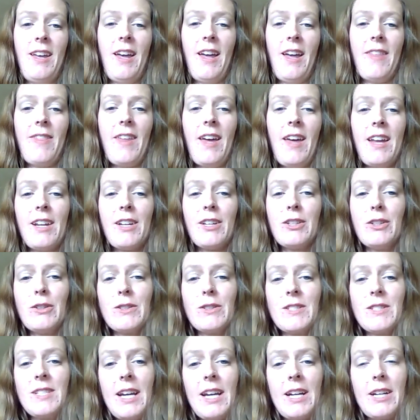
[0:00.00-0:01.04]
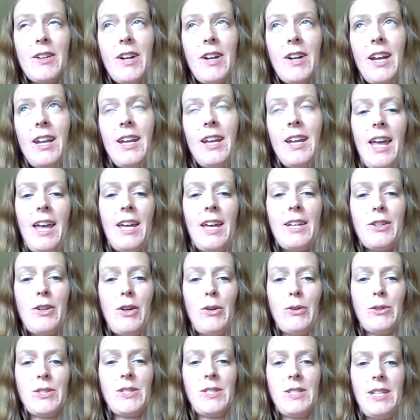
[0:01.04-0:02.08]
And that includes decorating and
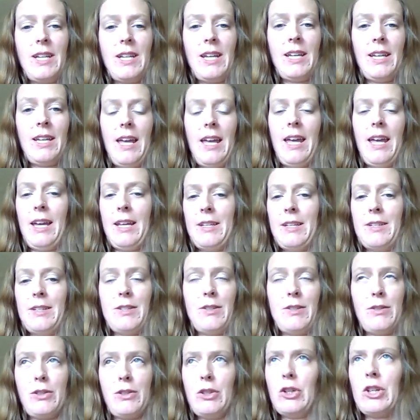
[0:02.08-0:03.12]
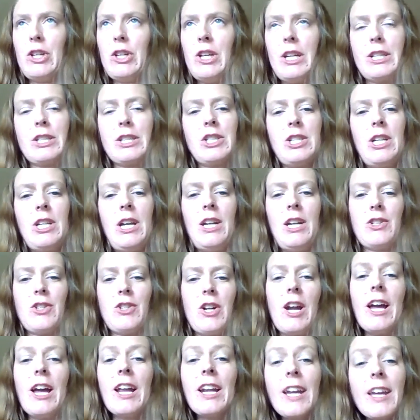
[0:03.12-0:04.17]
hosting and cookie exchange
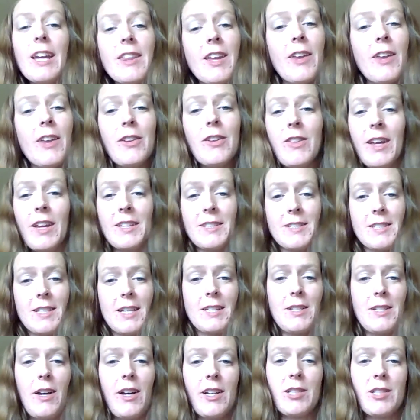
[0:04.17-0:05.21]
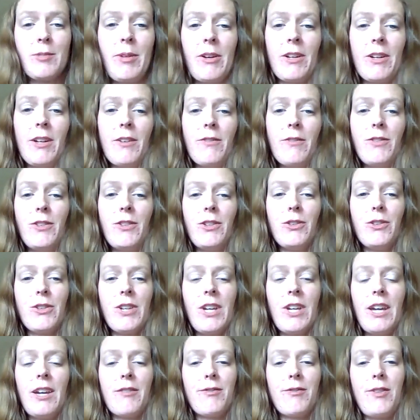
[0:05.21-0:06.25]
or any of the other things that I talked about. If you
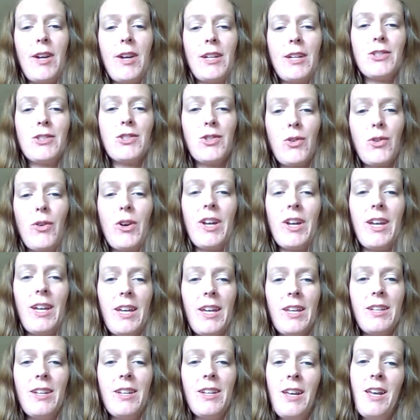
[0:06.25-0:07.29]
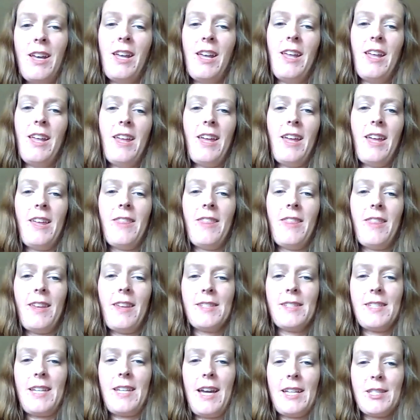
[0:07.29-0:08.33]
can't find joy in
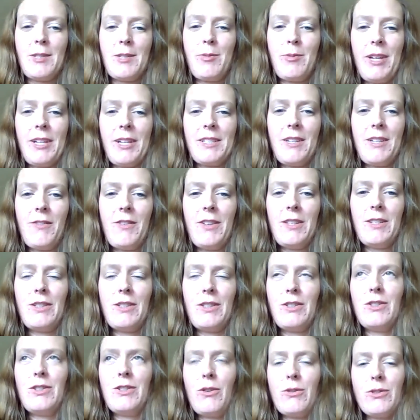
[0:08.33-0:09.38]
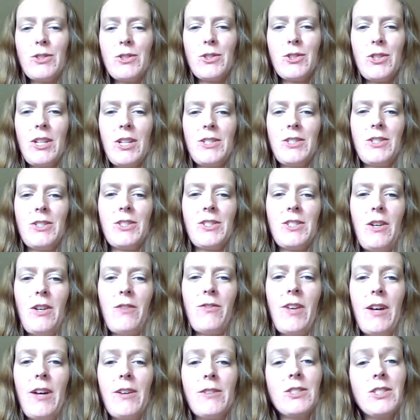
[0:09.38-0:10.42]
this aspect of it, don't stress
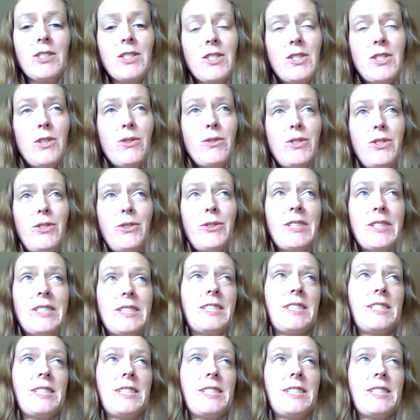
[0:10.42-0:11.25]
yourself out. Just don't do it.